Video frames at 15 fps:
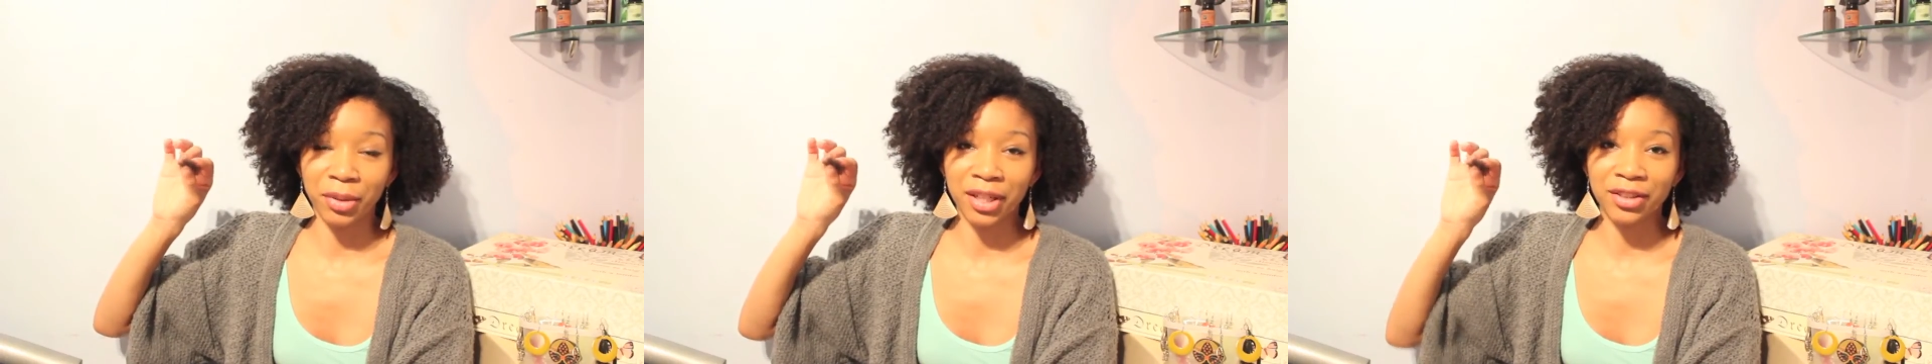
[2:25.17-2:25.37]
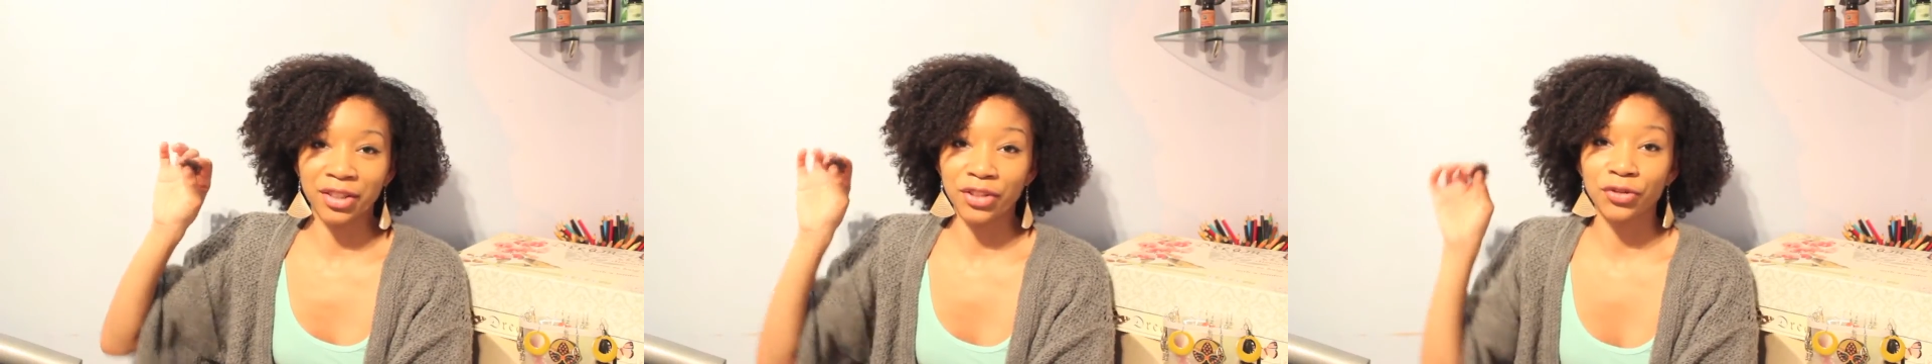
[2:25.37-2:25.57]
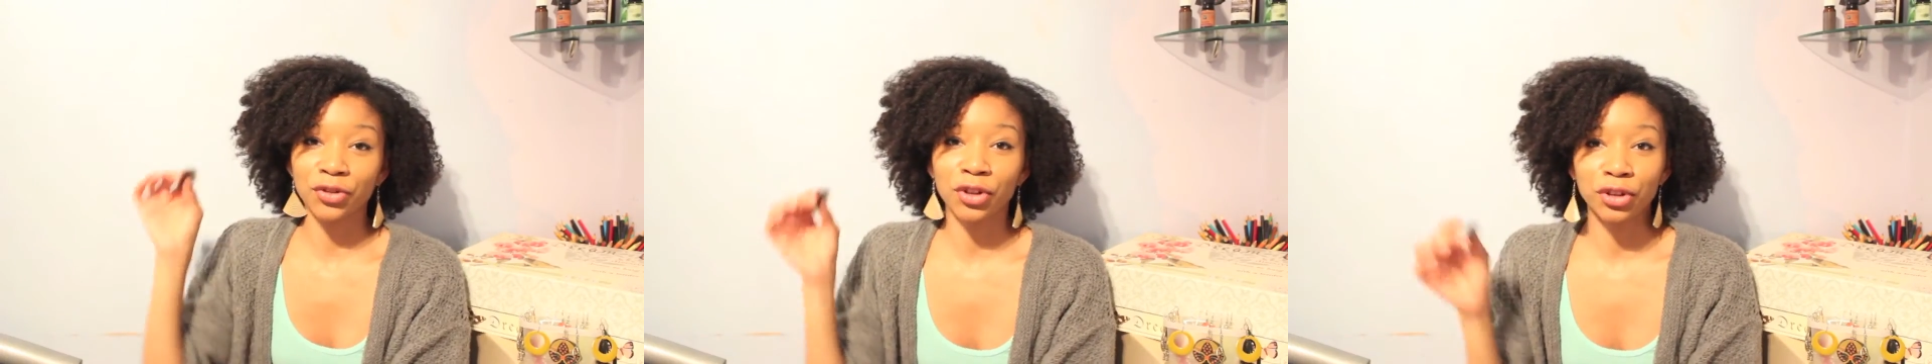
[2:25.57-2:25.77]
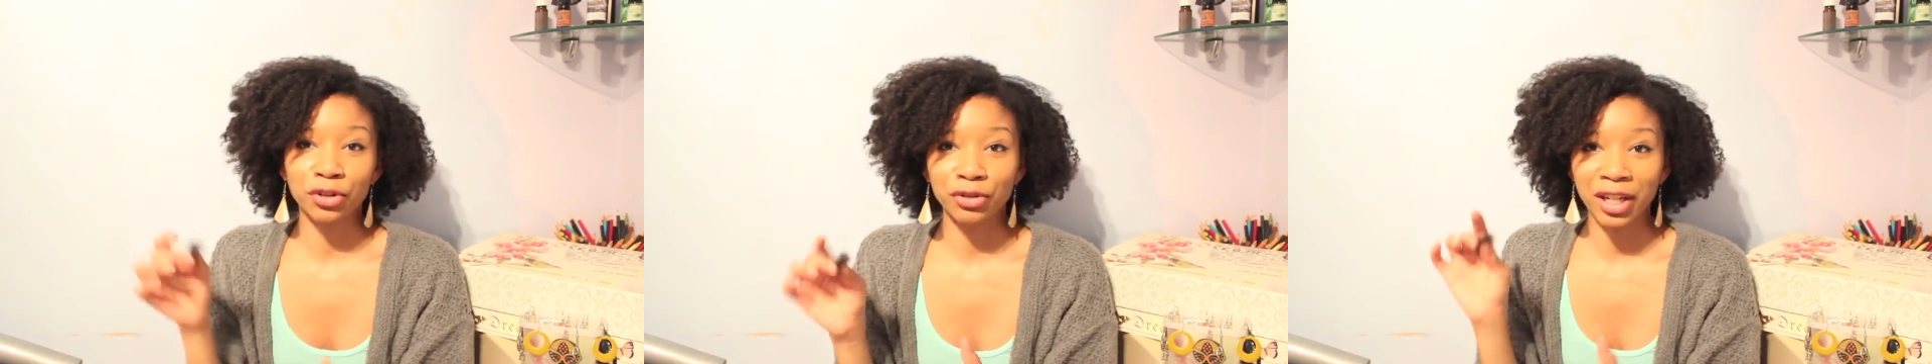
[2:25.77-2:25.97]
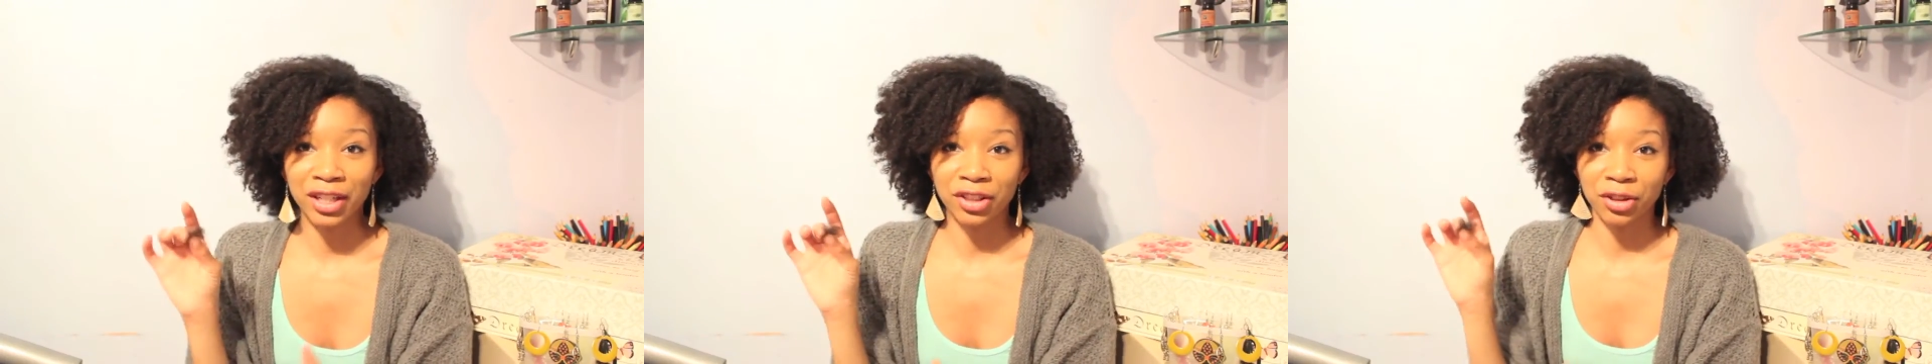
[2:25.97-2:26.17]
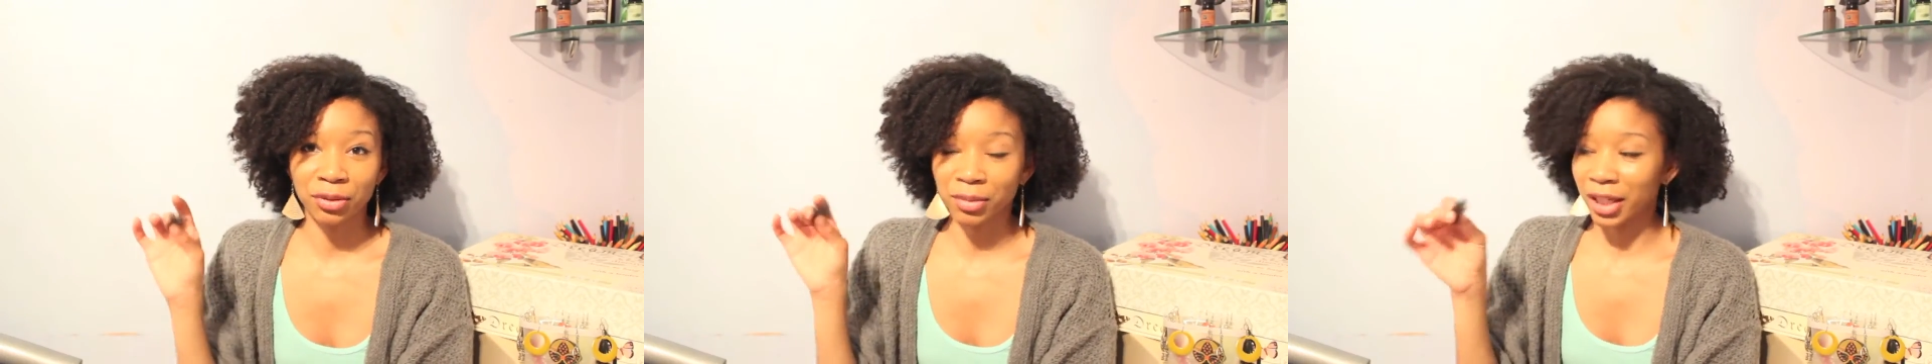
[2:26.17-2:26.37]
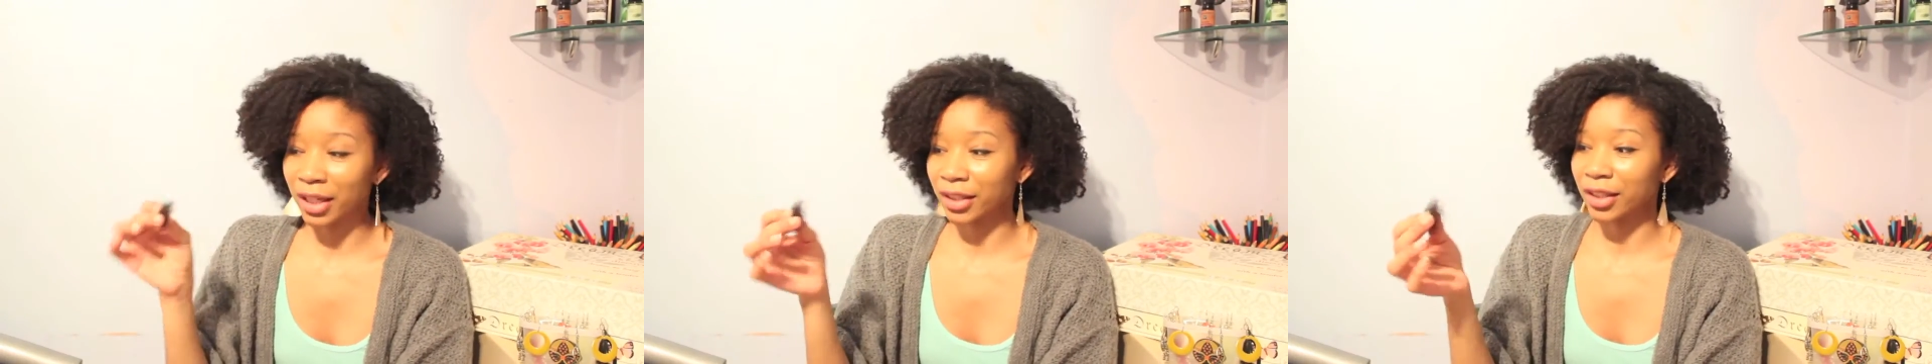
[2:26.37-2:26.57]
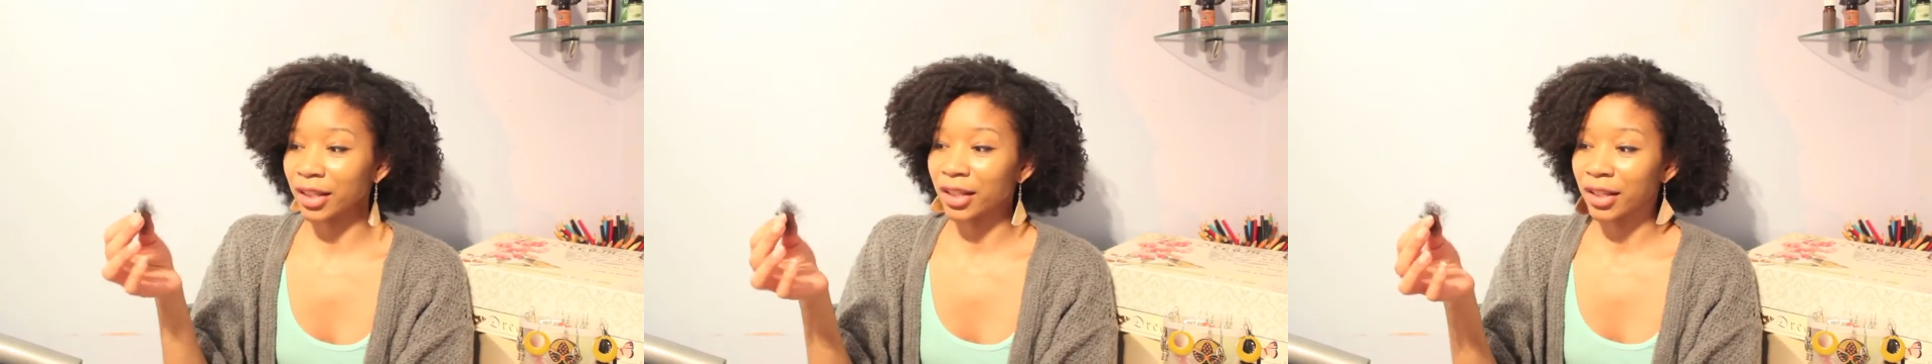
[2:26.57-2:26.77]
but just for a random
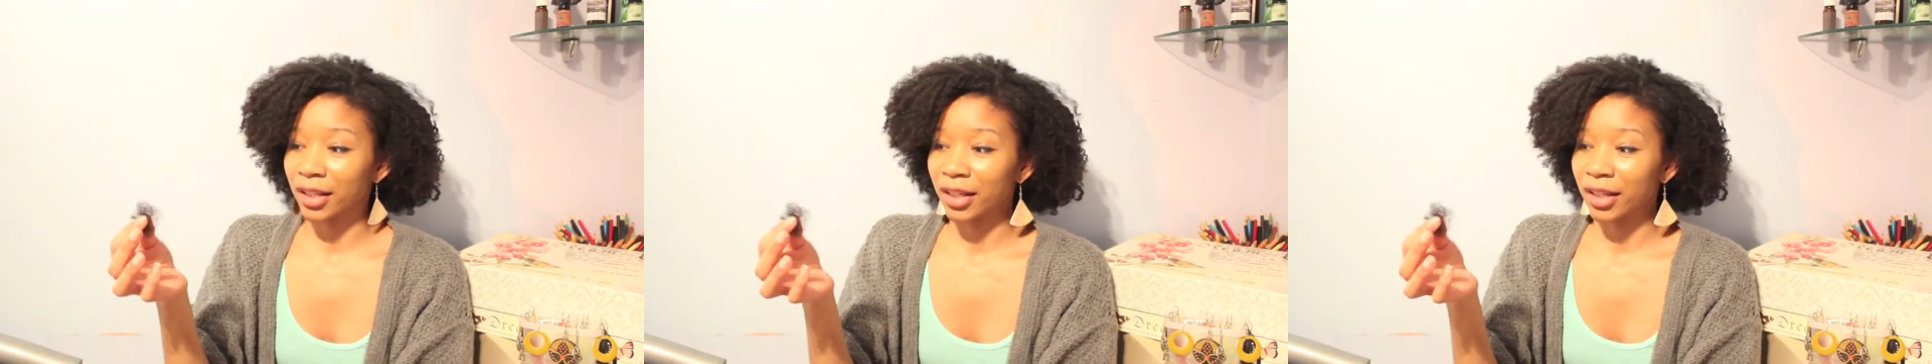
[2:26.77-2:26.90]
like